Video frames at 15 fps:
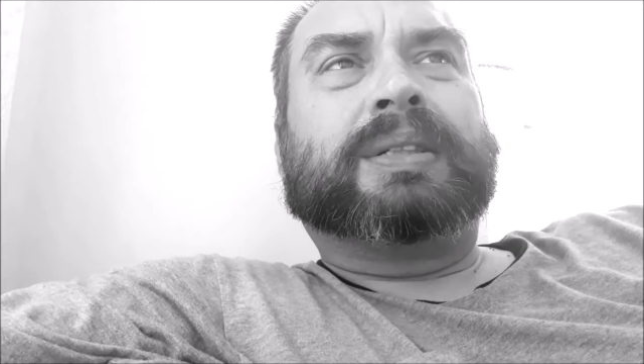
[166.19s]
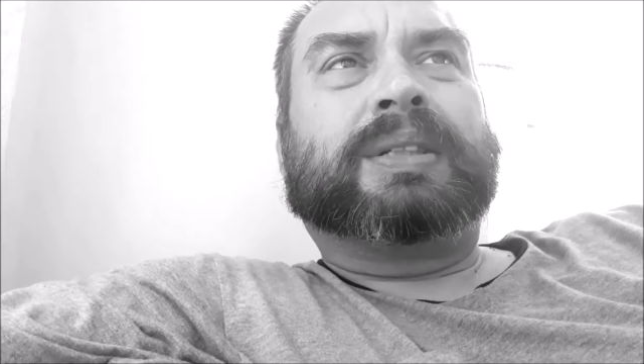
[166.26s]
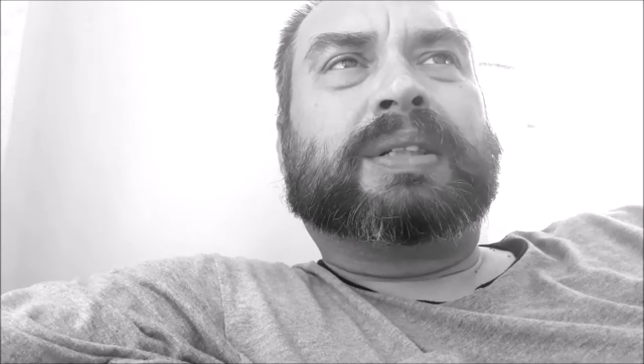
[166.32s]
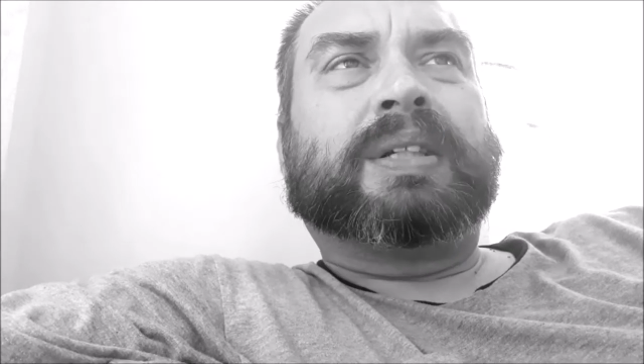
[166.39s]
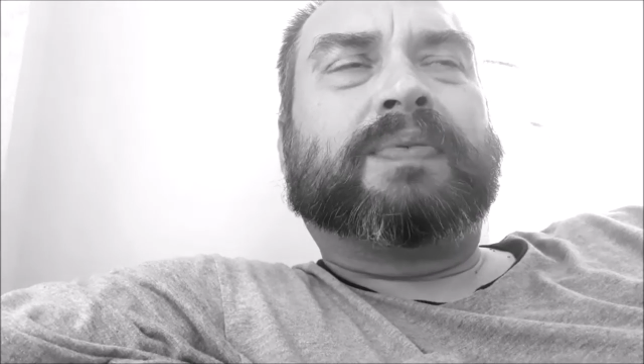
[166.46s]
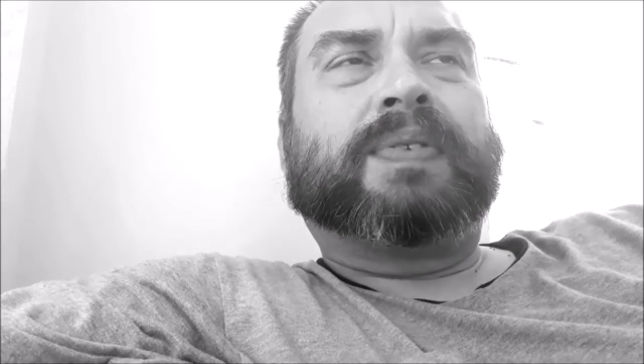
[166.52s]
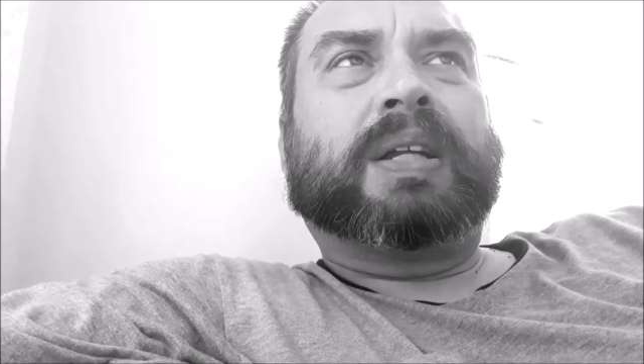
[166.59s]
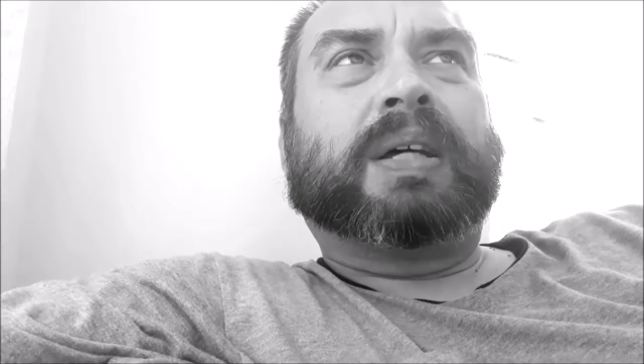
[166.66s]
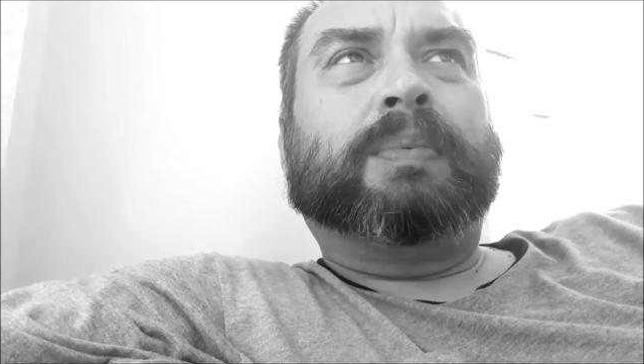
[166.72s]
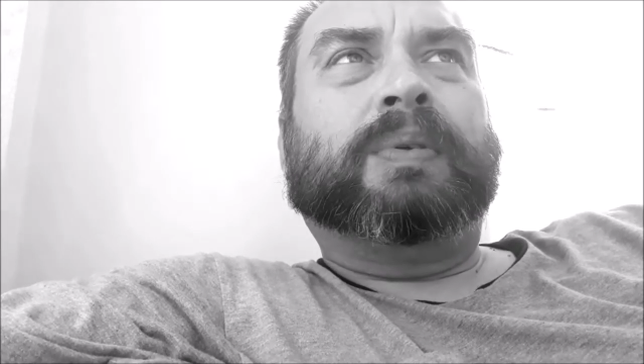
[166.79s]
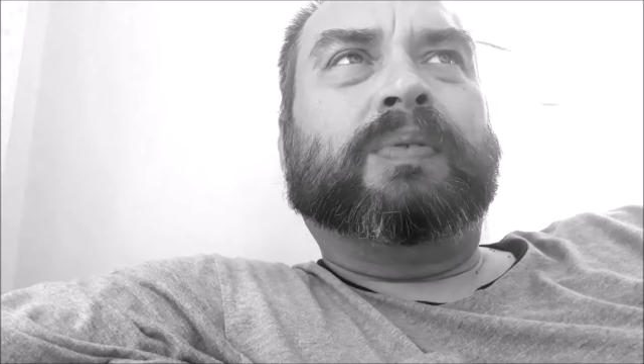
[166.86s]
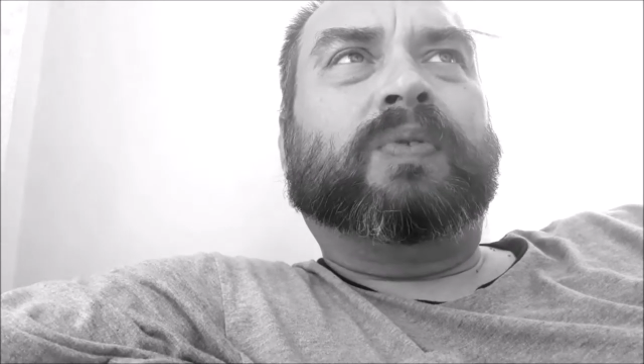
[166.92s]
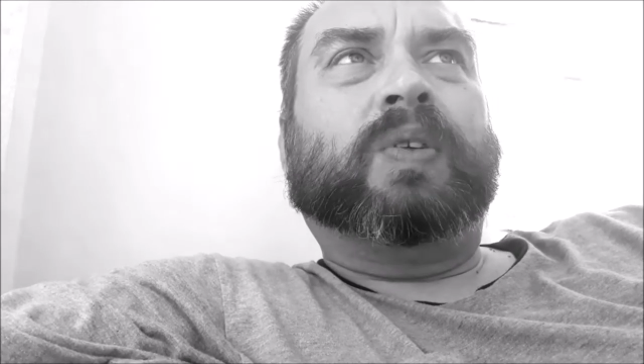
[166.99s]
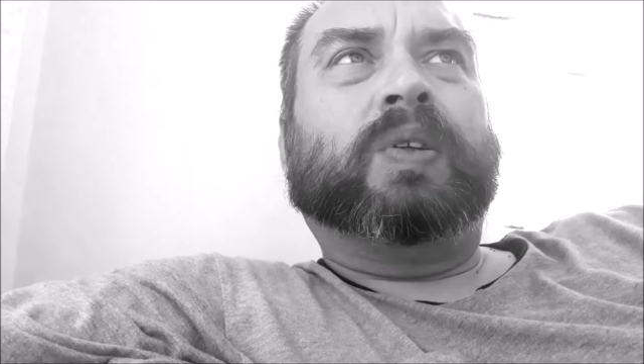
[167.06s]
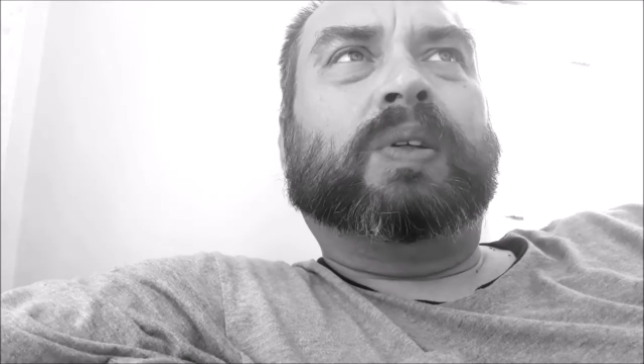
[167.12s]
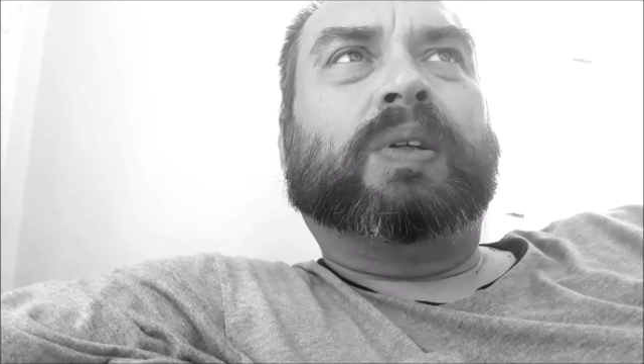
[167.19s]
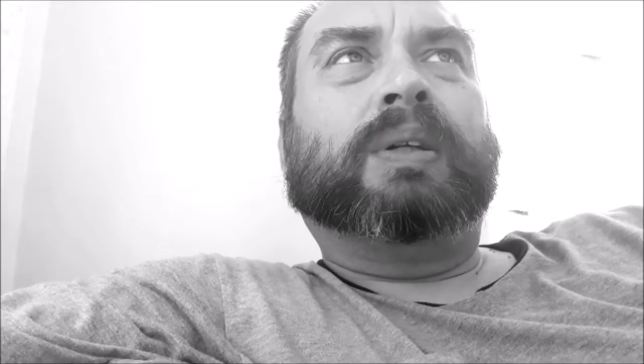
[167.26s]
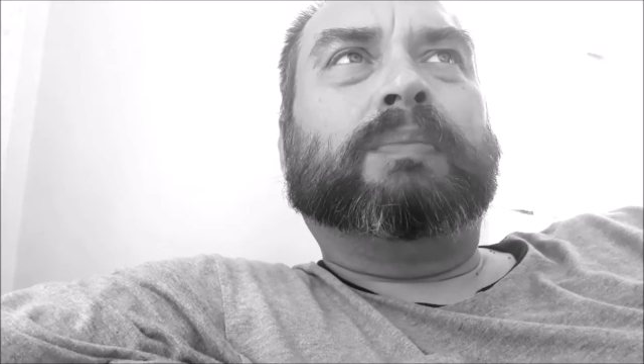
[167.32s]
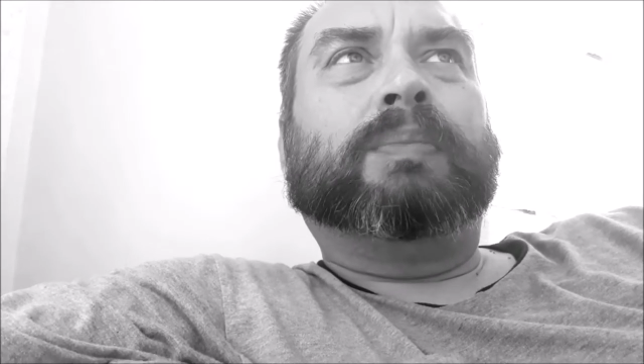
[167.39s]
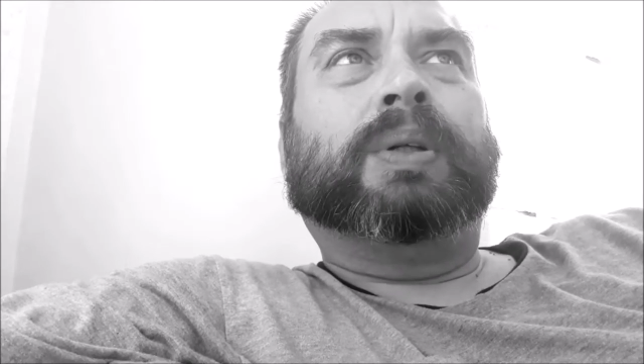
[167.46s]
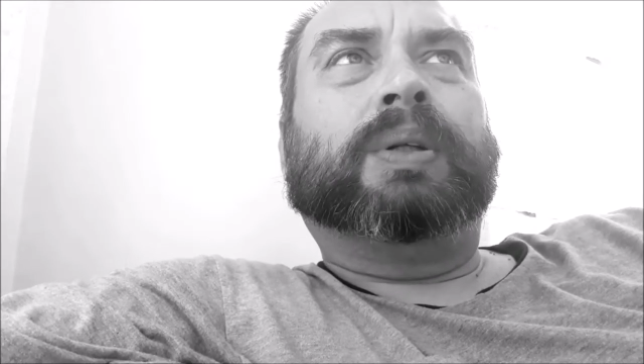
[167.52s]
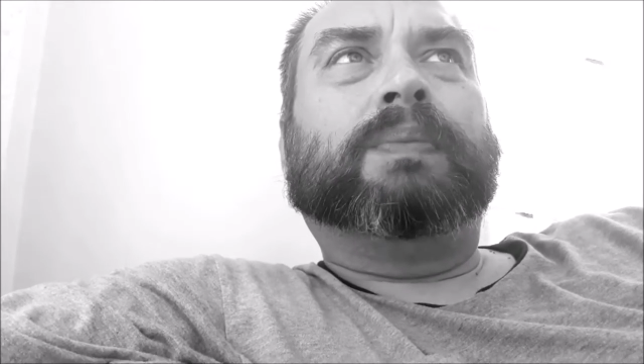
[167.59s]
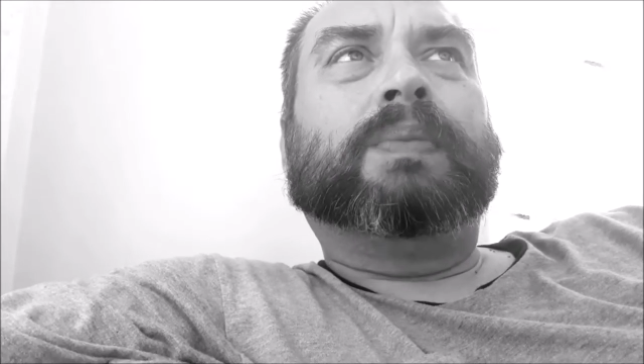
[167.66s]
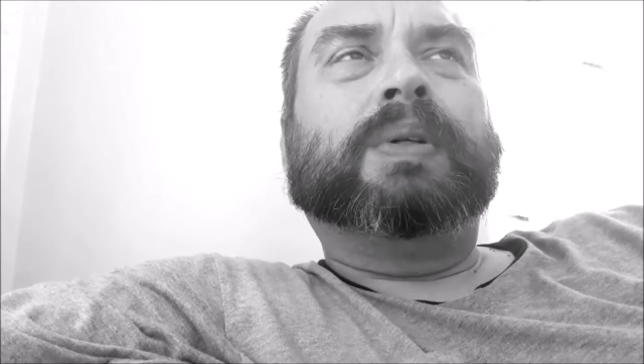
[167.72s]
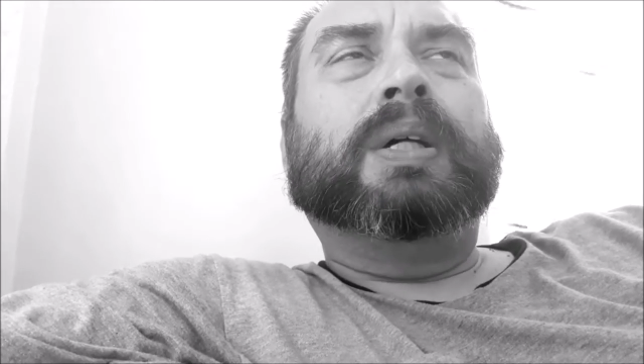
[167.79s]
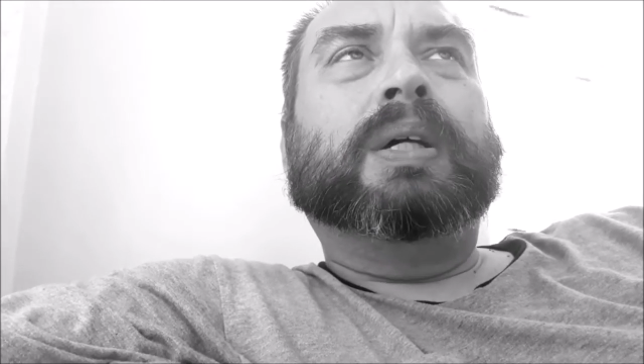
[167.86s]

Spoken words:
and stuff that I've been feeling, but